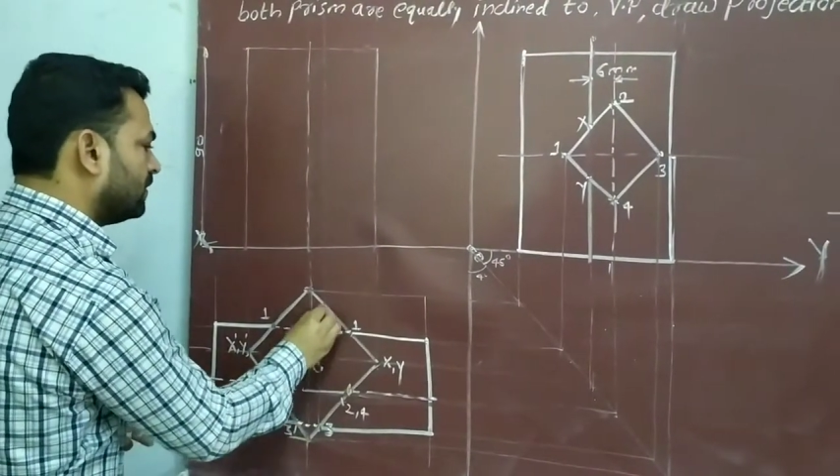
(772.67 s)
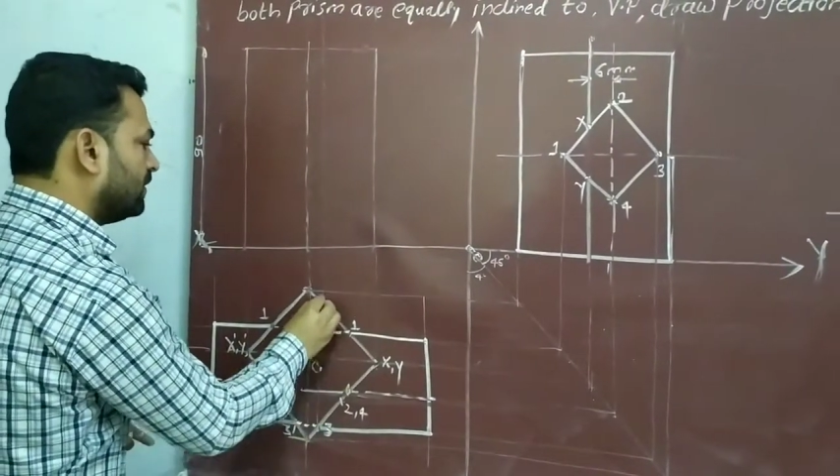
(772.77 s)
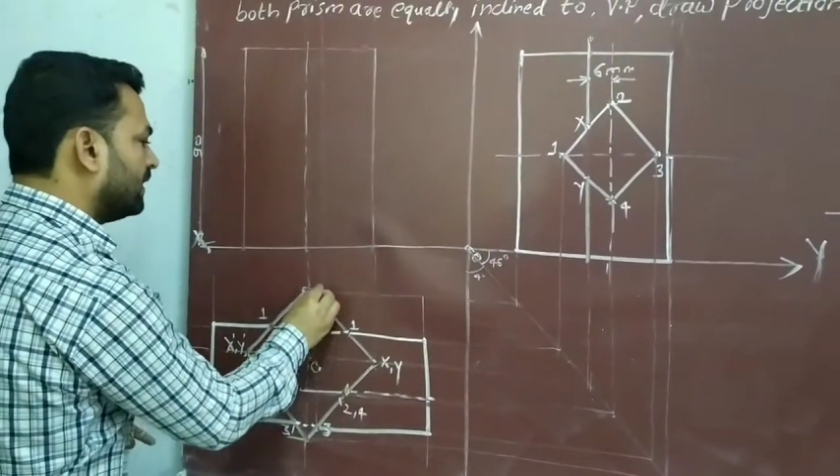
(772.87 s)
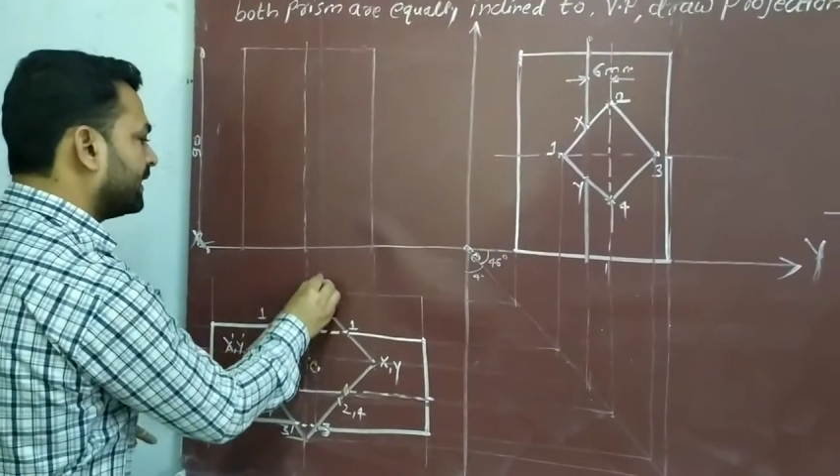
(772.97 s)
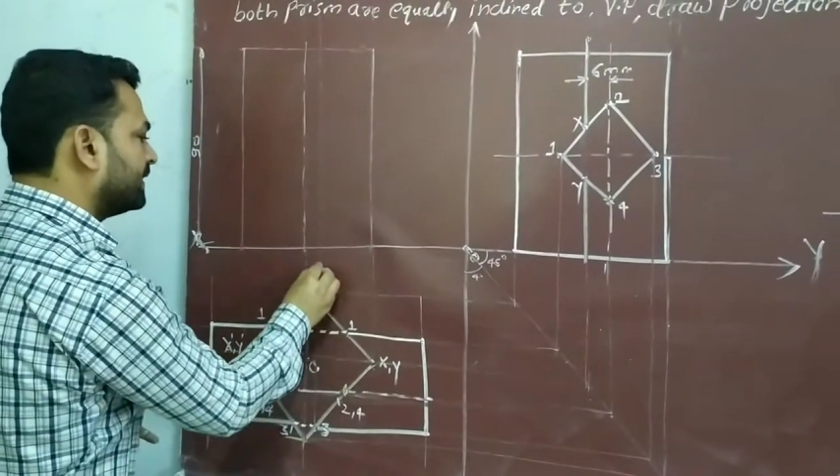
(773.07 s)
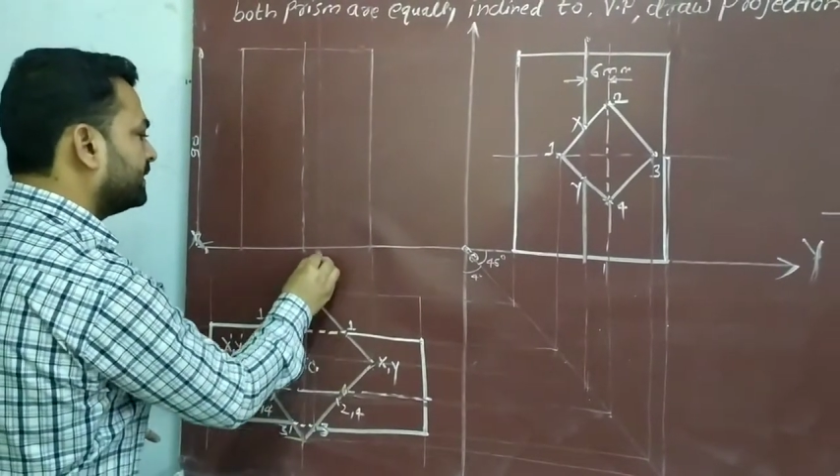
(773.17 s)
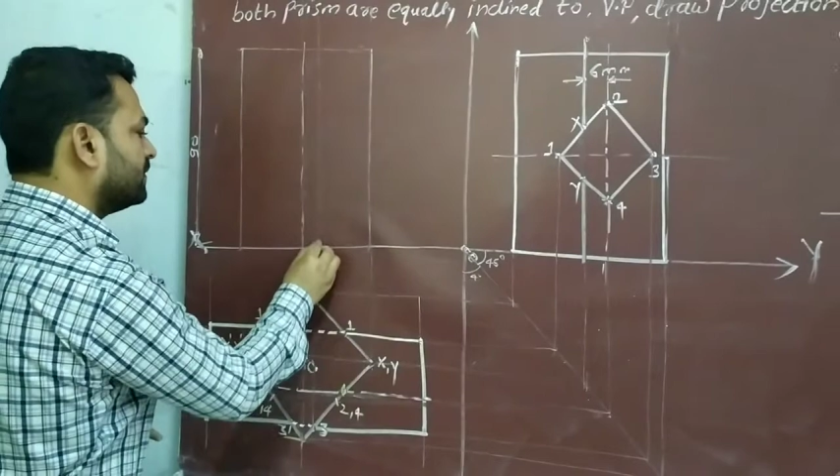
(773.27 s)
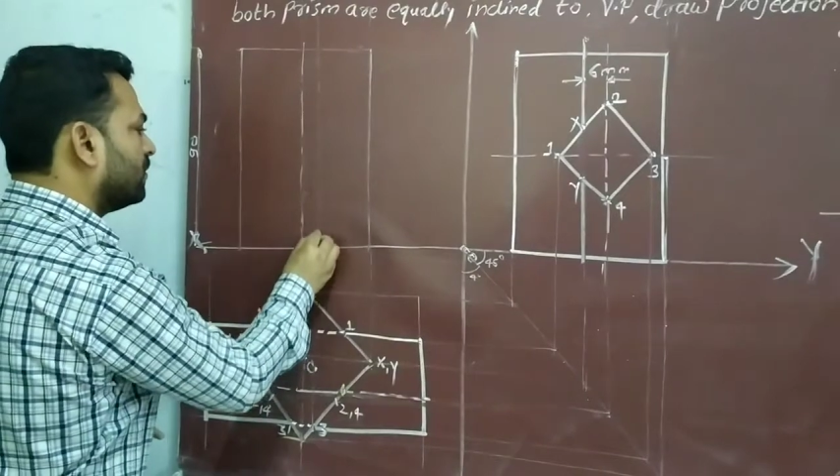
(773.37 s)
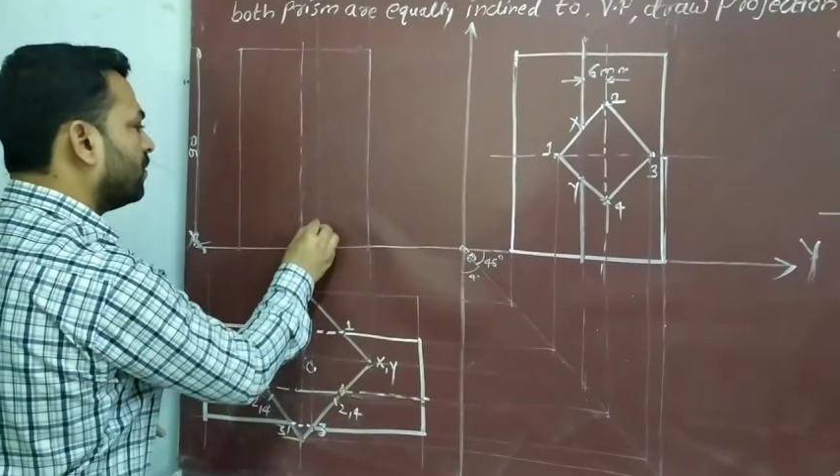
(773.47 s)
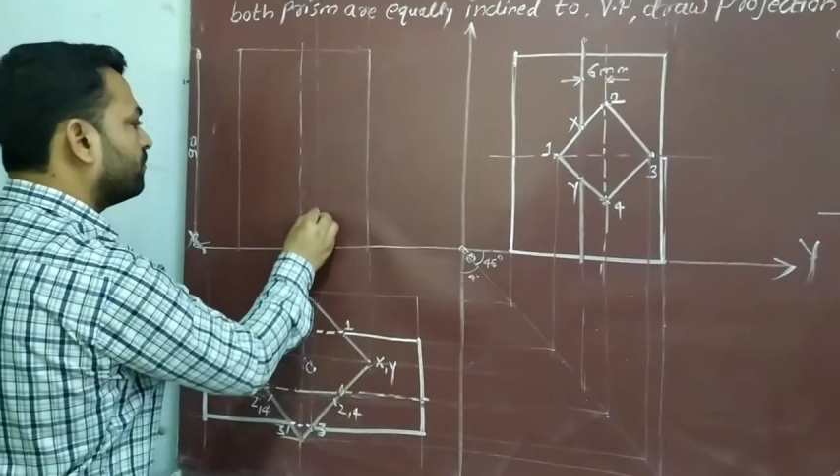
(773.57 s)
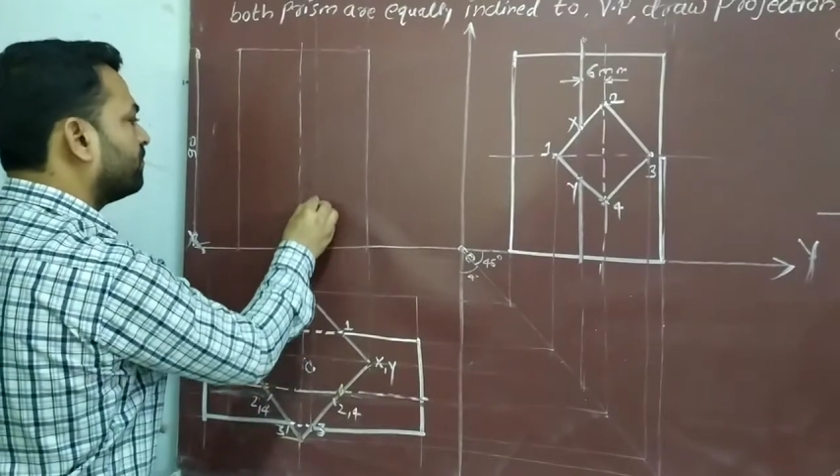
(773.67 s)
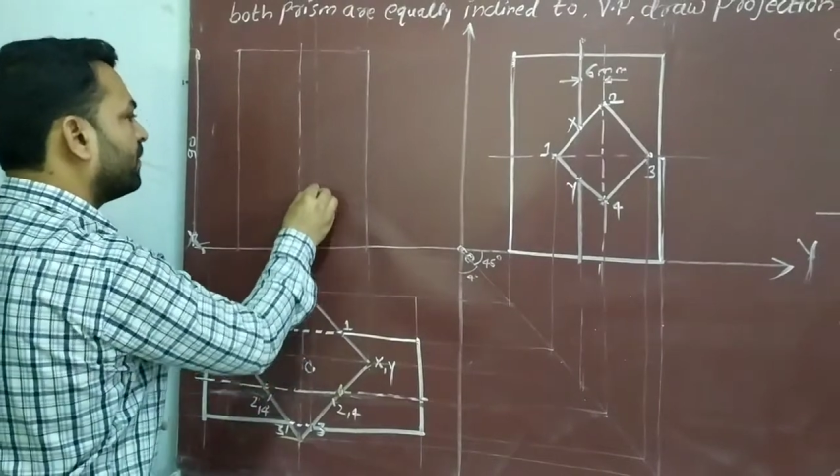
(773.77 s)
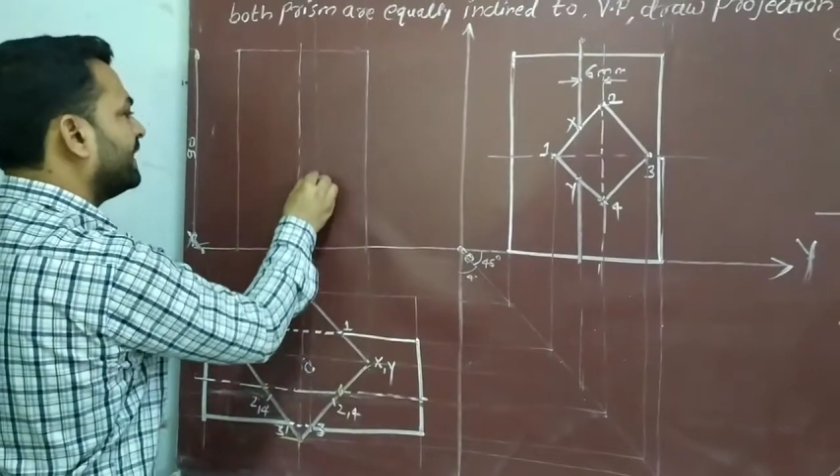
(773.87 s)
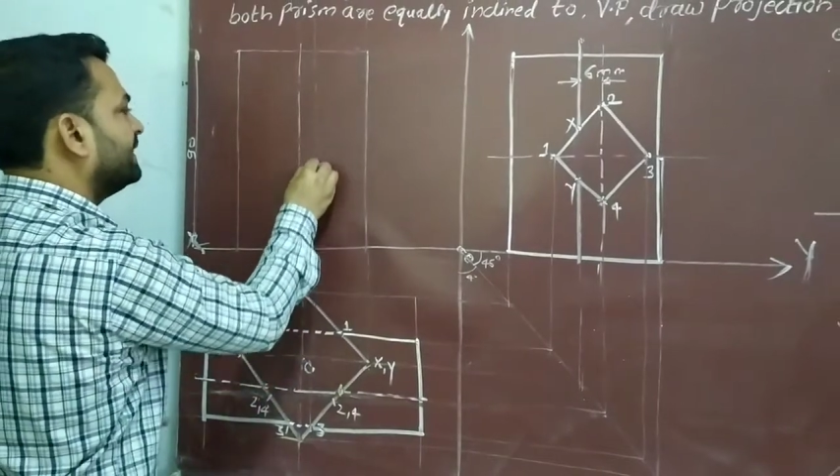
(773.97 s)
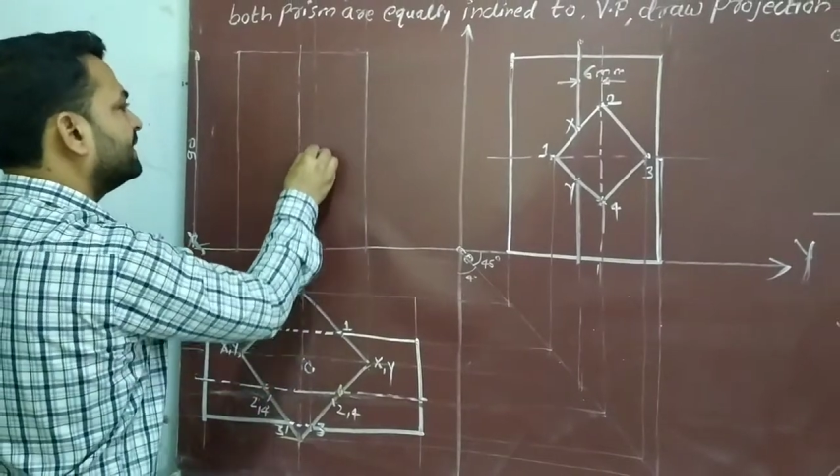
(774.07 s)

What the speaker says: line of point